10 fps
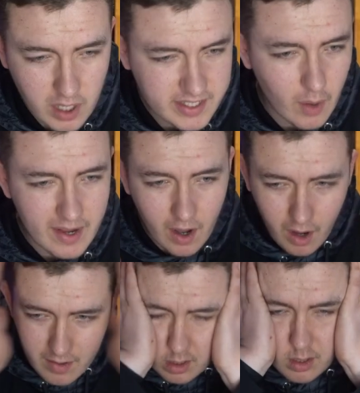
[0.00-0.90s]
What's going
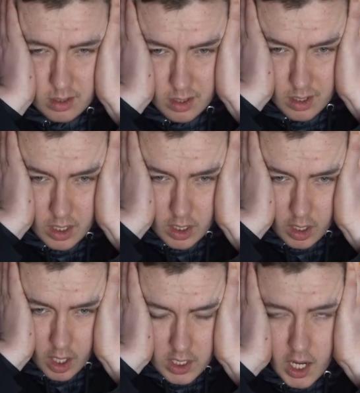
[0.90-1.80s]
on?
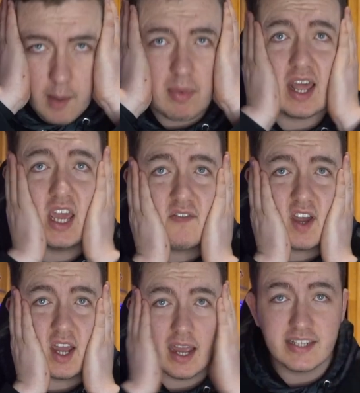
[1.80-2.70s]
I can't believe
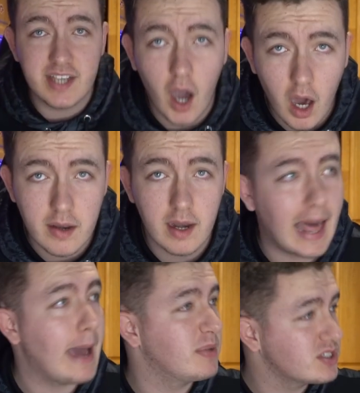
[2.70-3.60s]
it. He's gone.
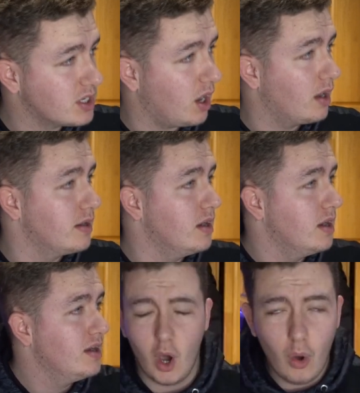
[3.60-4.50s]
Lambert's gone.
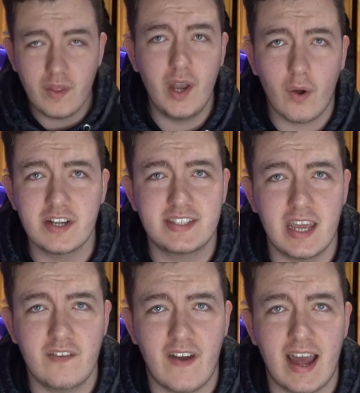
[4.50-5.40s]
To all the Norwich
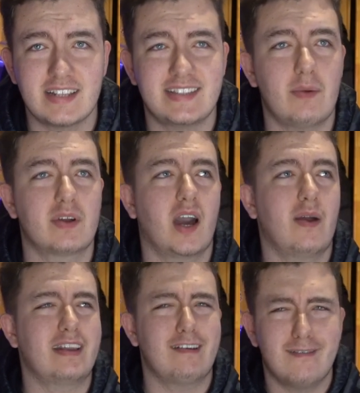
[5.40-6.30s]
City fans that were
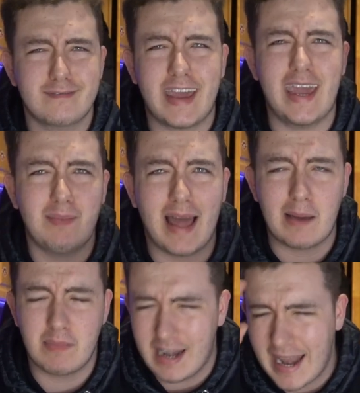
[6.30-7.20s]
going, oh, keep
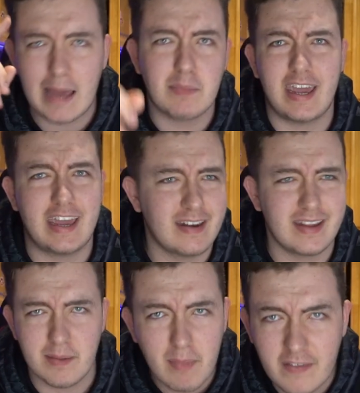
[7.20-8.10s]
Lambert, Lambert
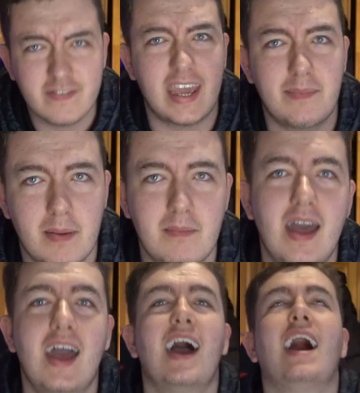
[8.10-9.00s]
in, you must keep him.
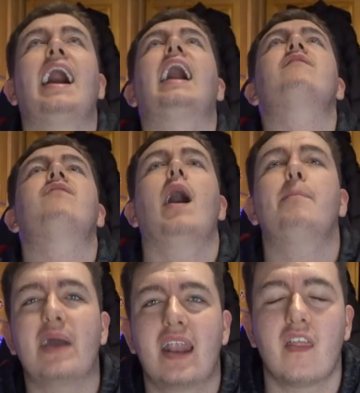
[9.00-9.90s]
Have a
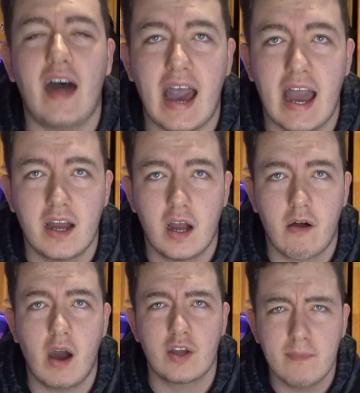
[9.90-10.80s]
bit of that, all right?